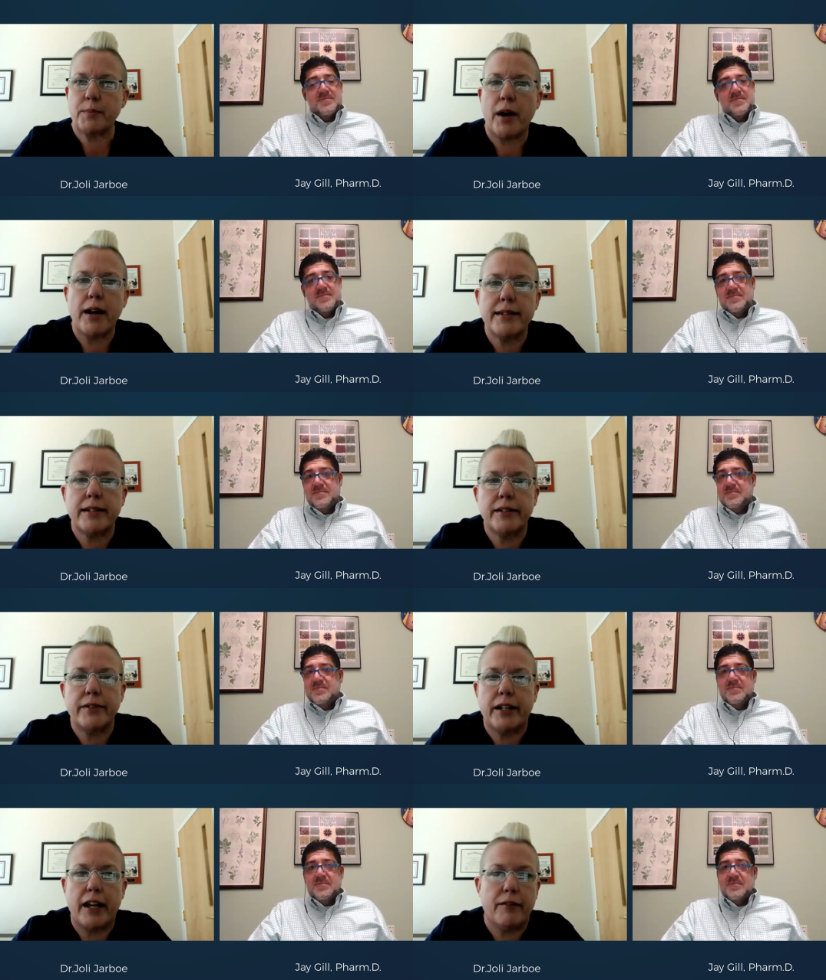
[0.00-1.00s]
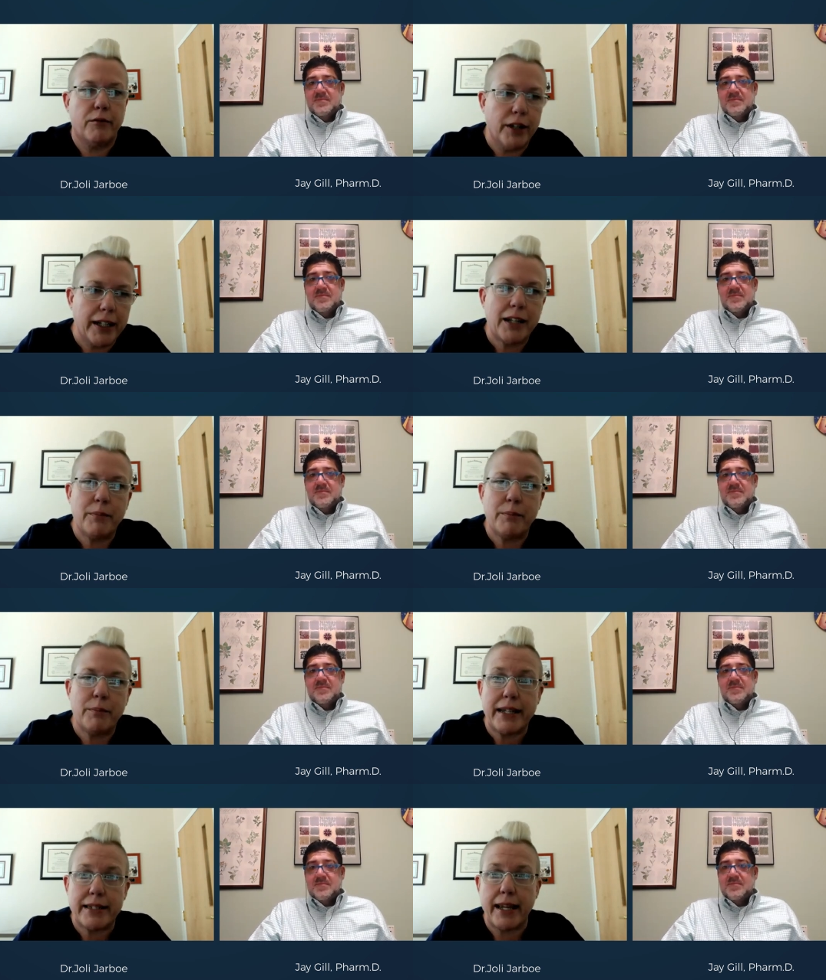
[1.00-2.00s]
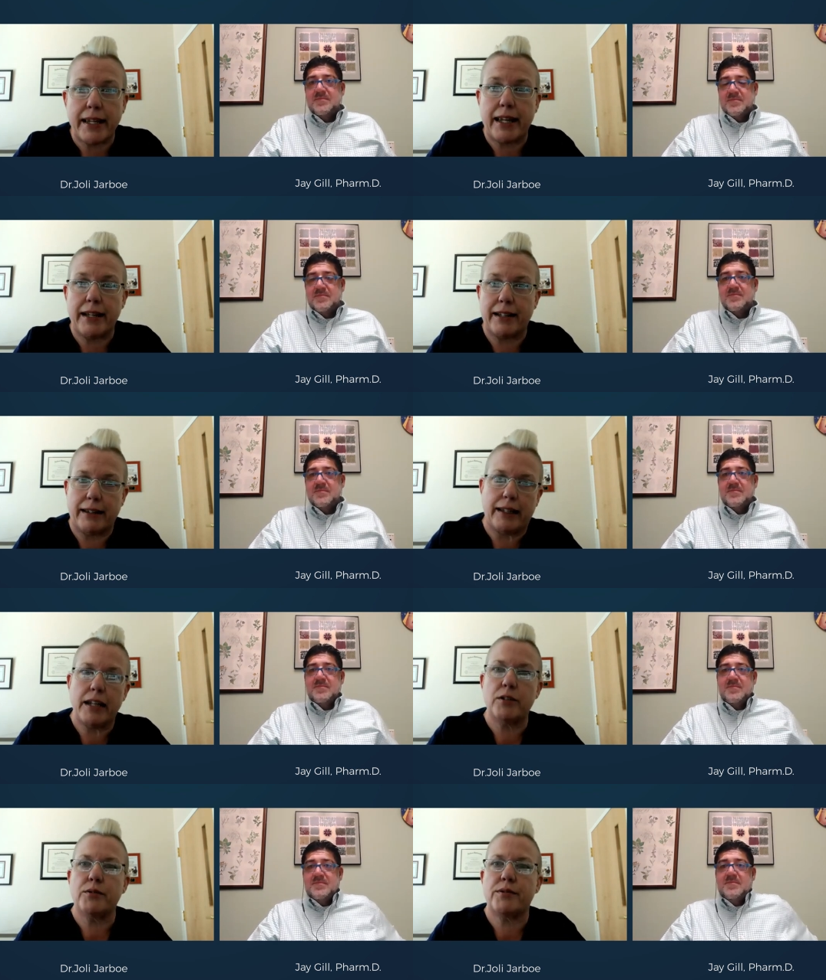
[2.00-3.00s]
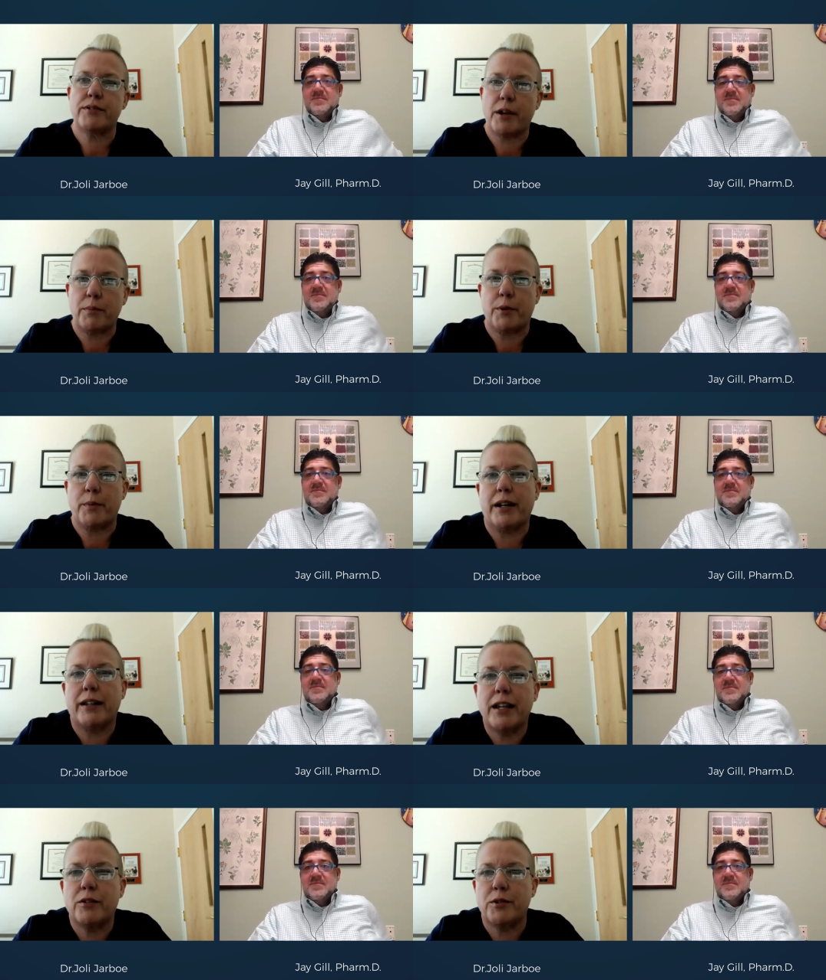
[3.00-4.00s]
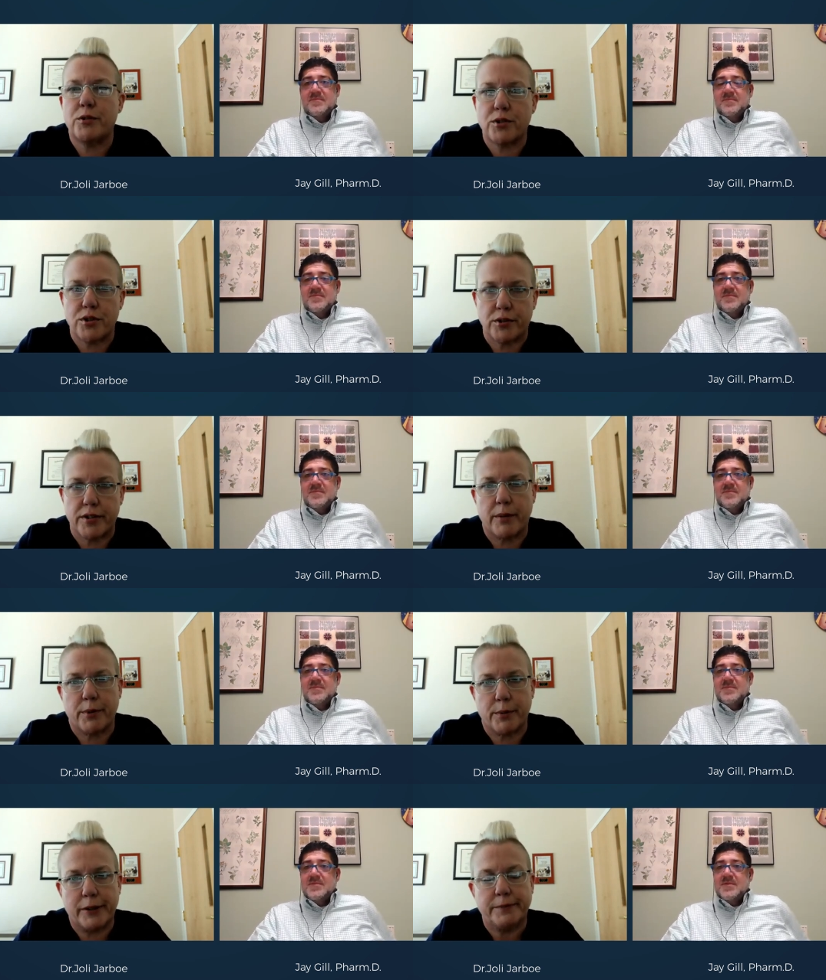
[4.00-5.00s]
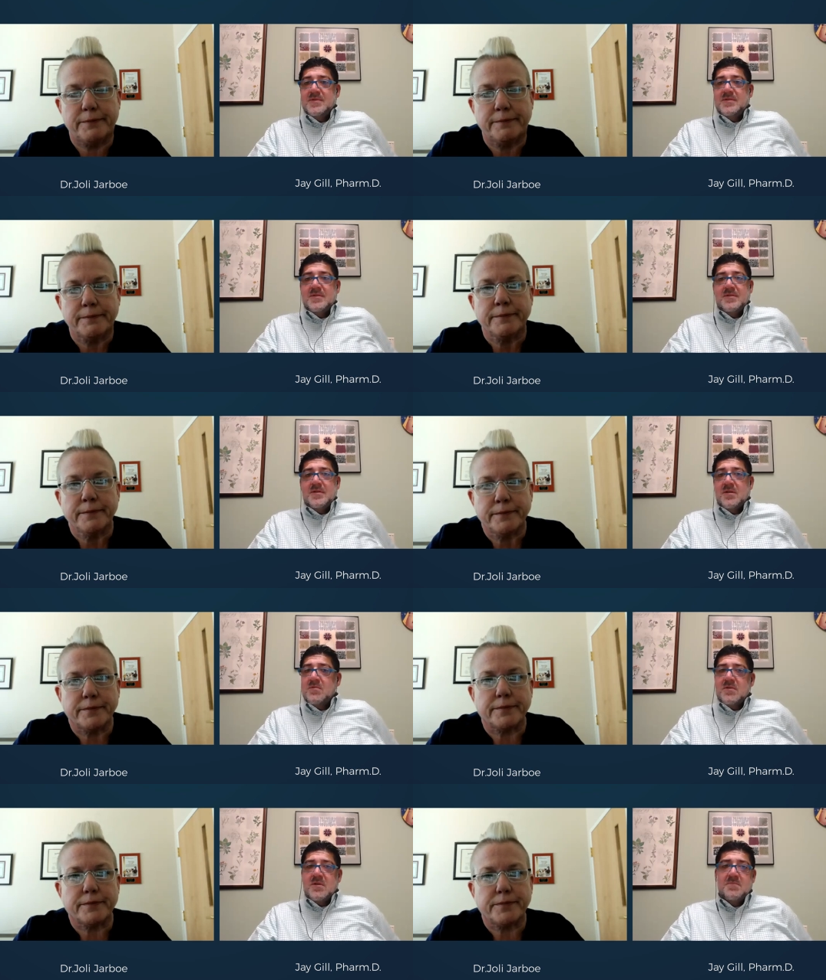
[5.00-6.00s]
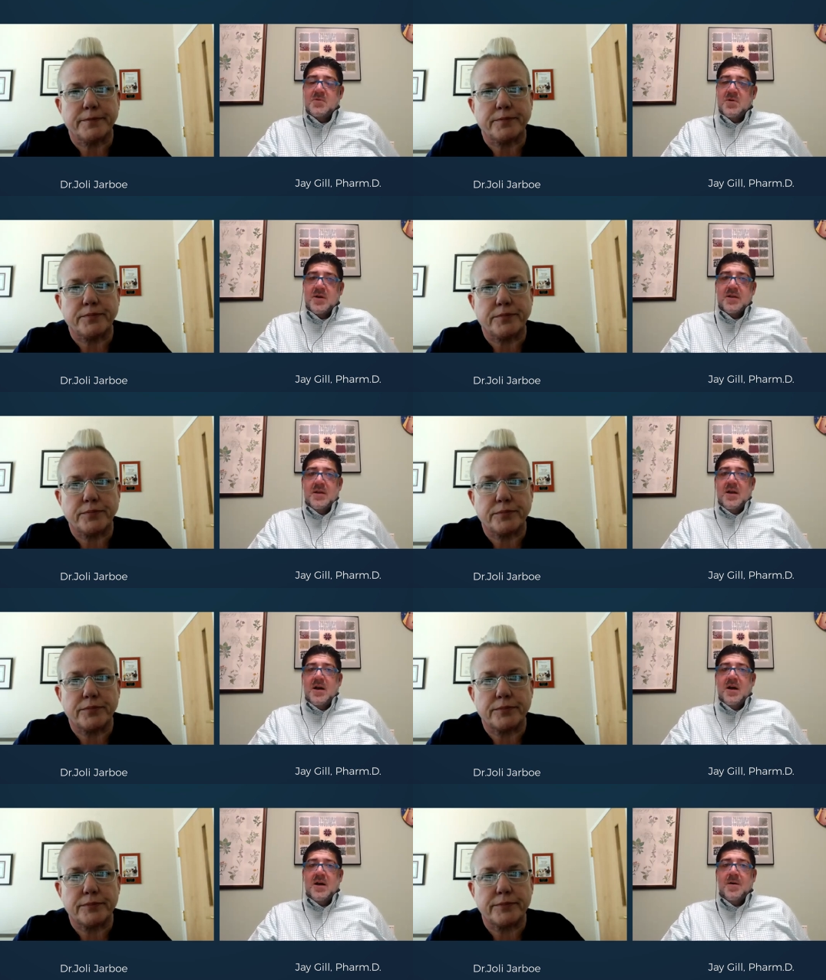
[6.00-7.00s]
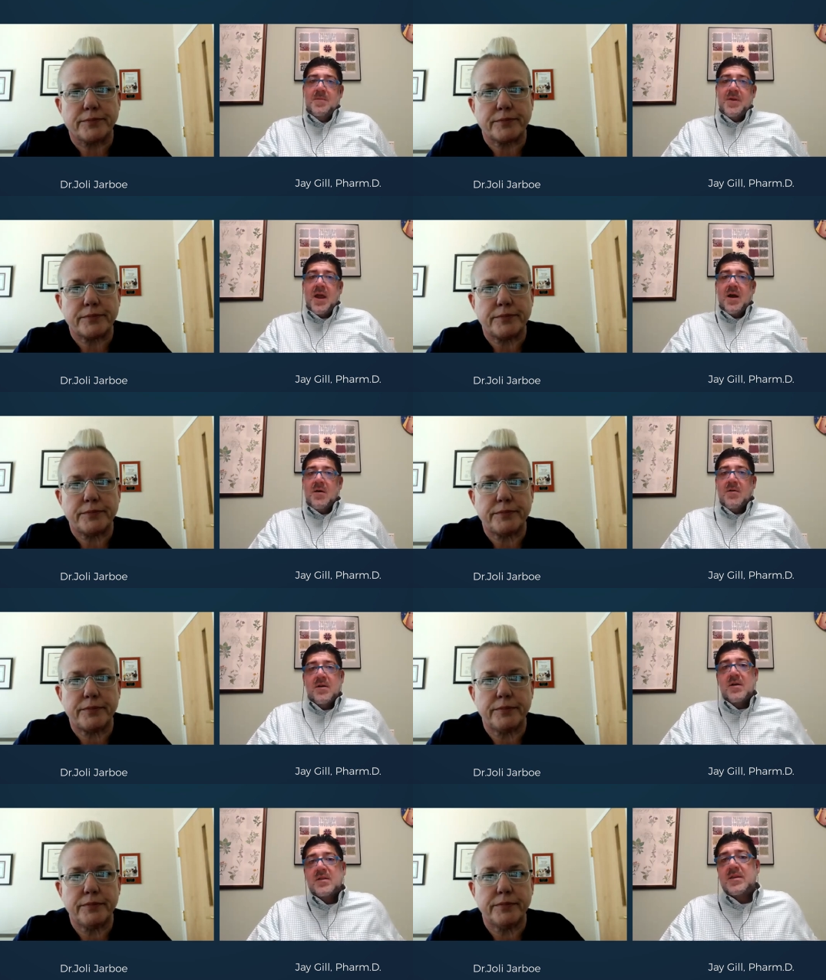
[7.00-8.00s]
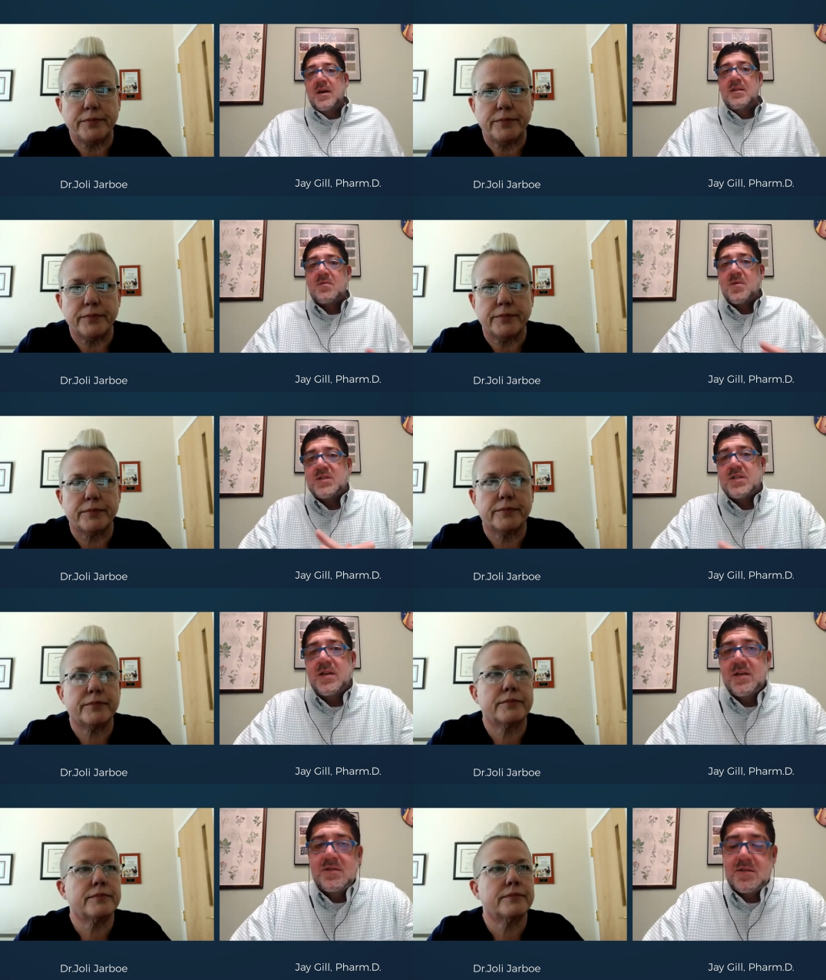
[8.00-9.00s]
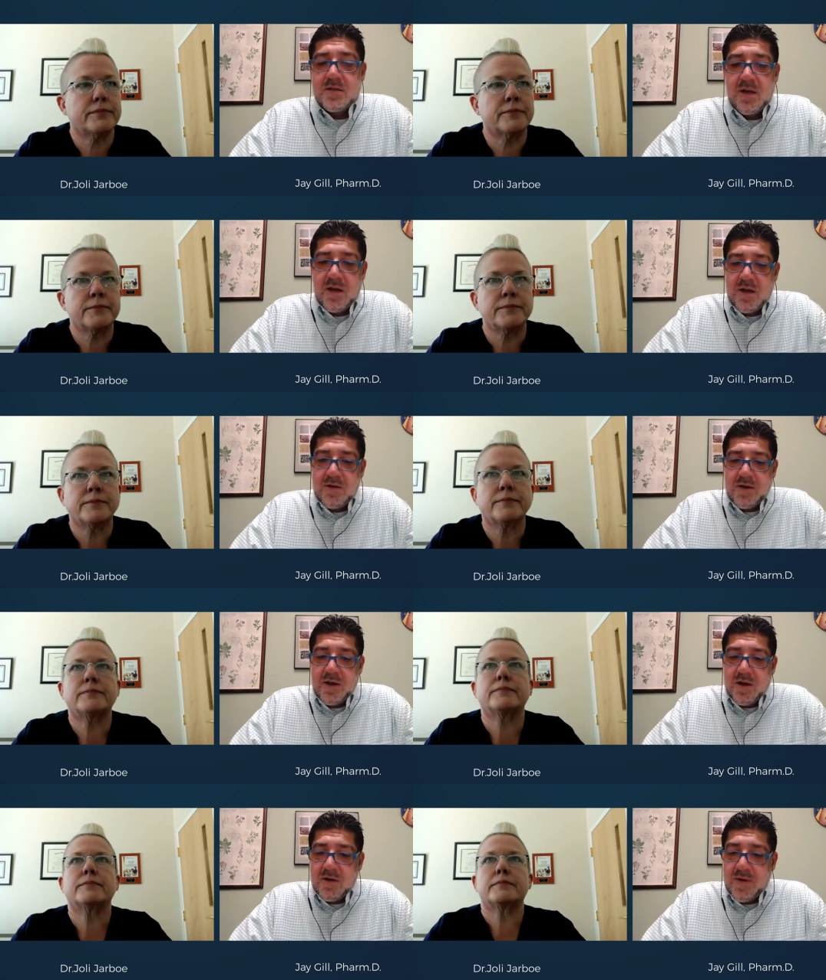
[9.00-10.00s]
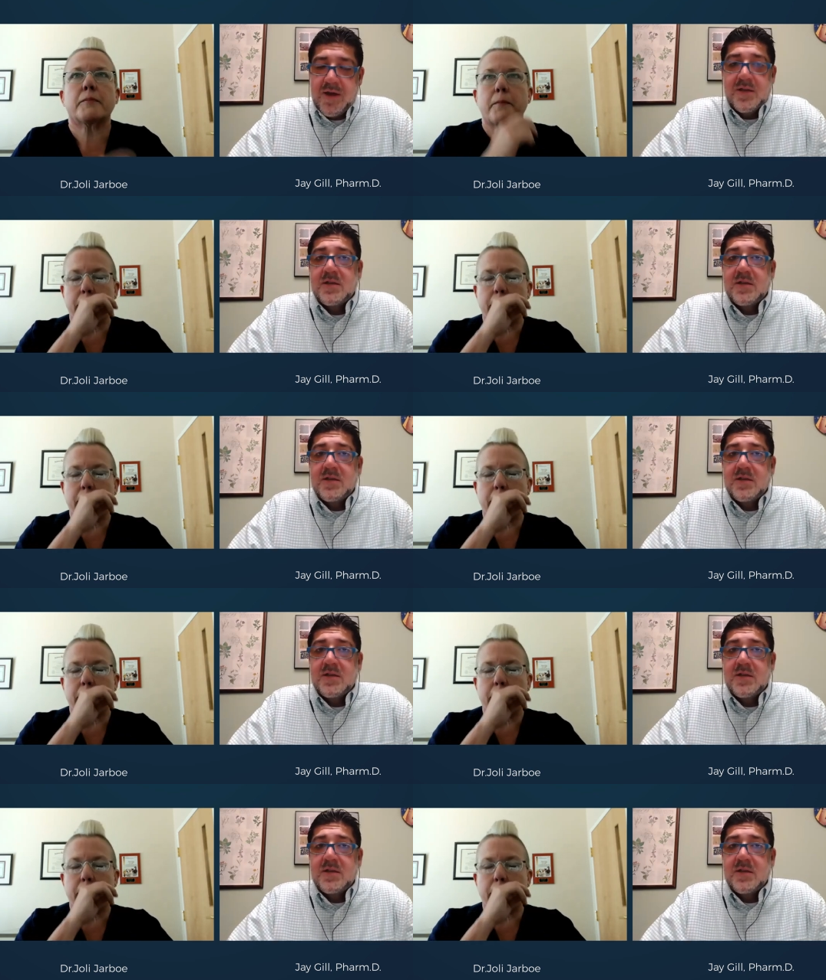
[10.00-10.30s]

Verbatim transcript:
Speaker 1: positive and, and really be taking a legal supplement, a legal nutritional supplement.
Speaker 2: Good point. Um, now, the other question is, uh, you know, is